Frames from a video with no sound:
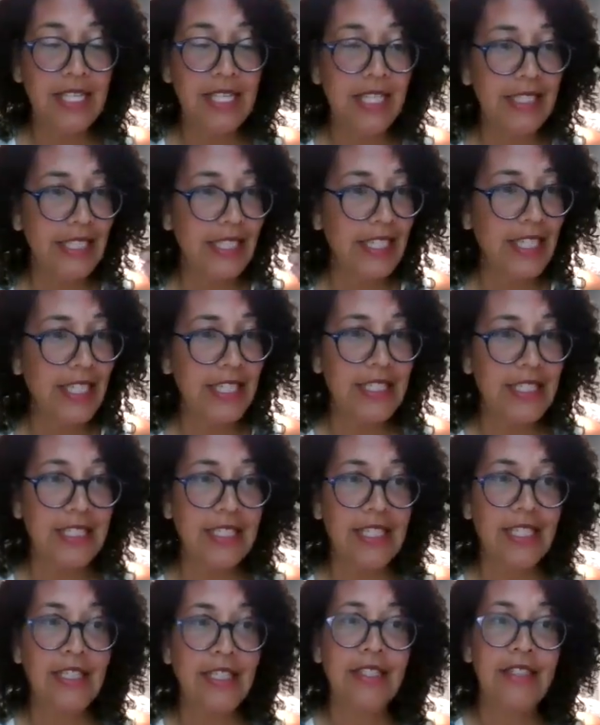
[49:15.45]
Telling
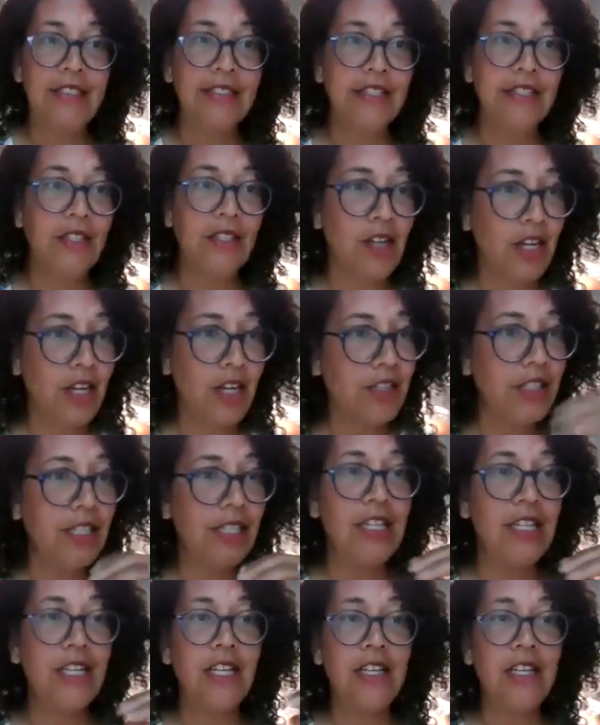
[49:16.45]
us you're not good
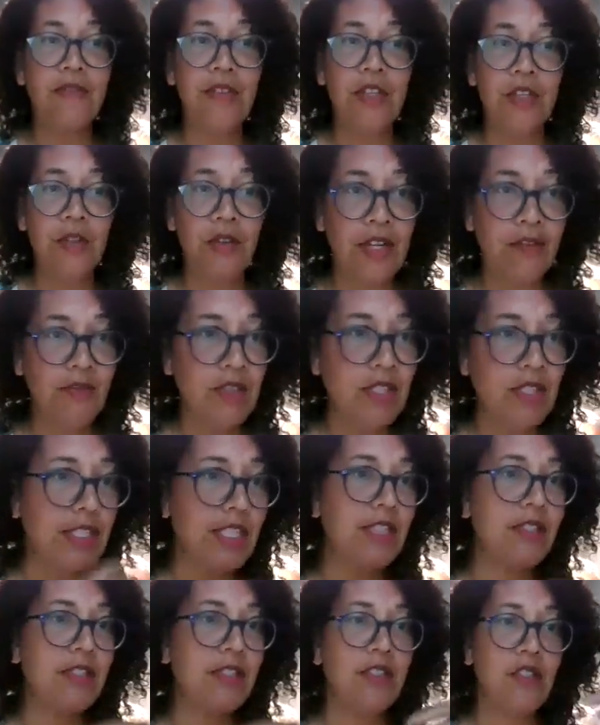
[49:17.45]
enough, you don't have the
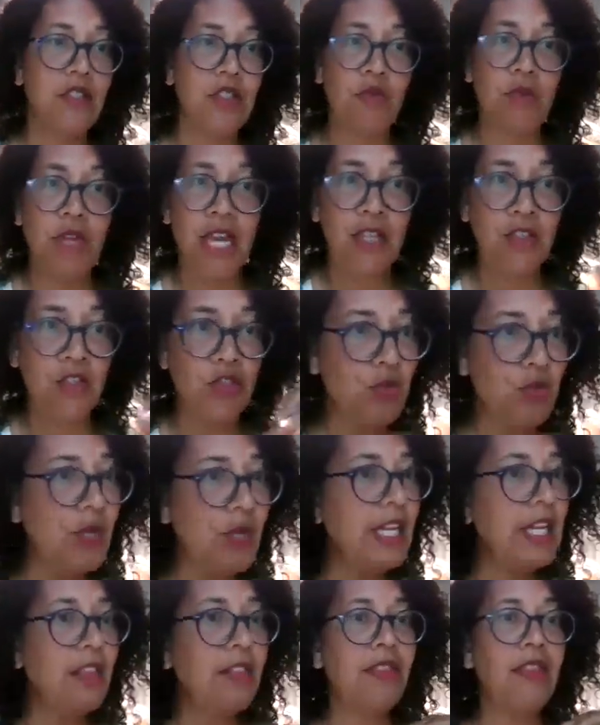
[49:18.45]
skills, you can't do
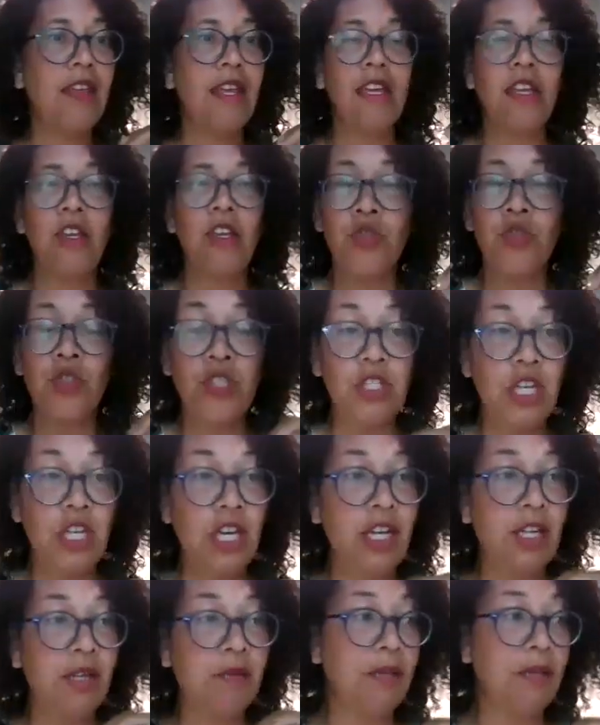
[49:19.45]
anything, you're
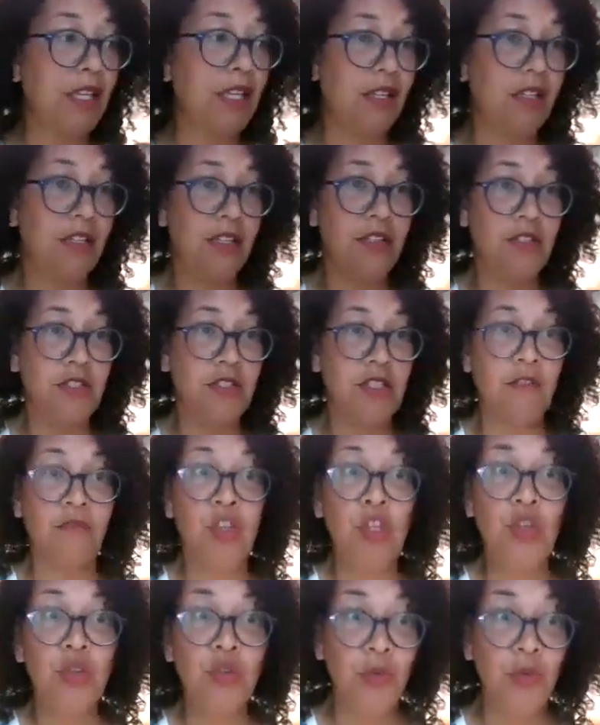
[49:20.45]
stuck because of
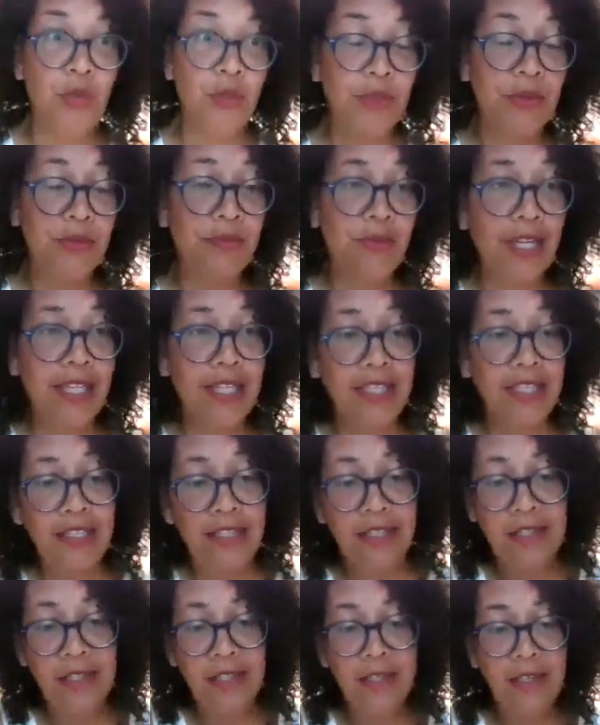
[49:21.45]
you, right?
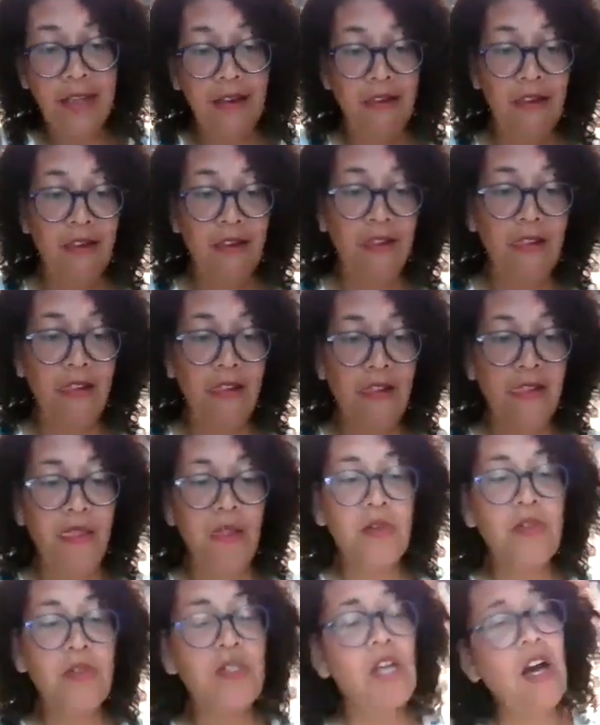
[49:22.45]

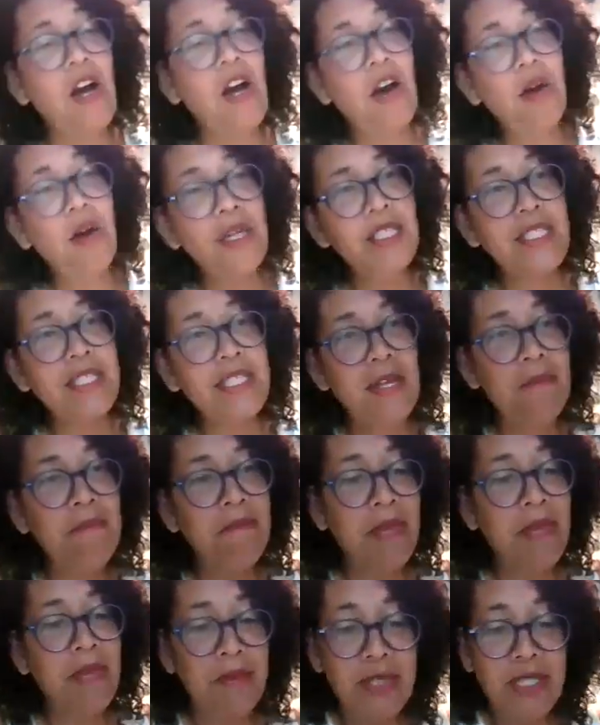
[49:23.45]
There's always
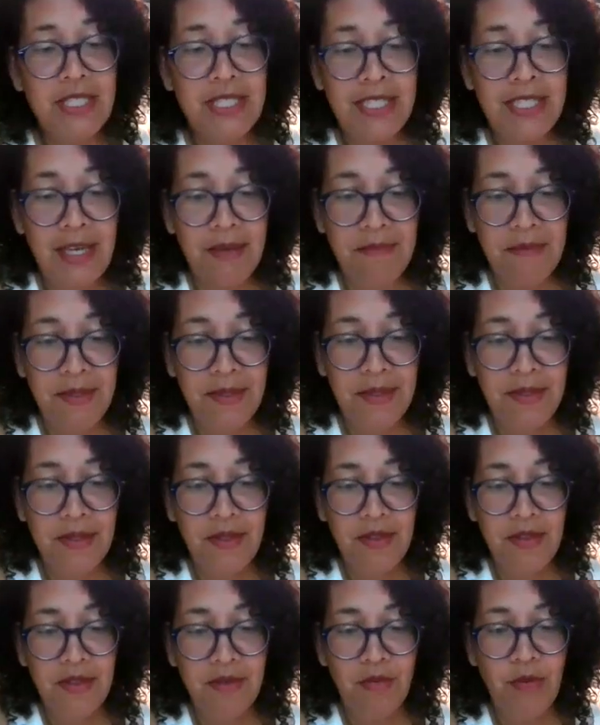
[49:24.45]
some baby step
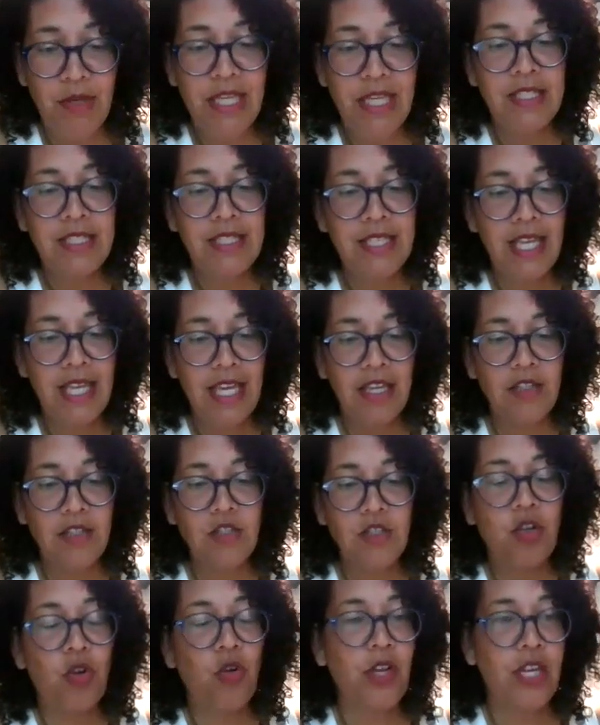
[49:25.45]
we can take
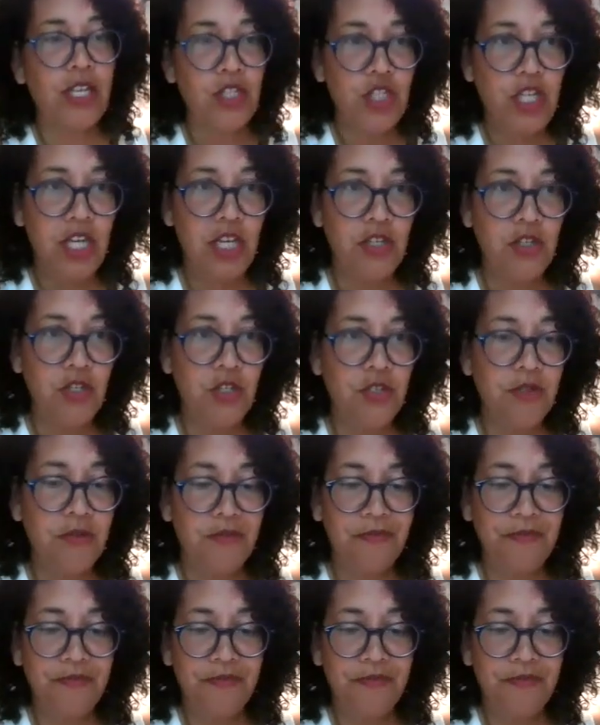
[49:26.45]
to create change.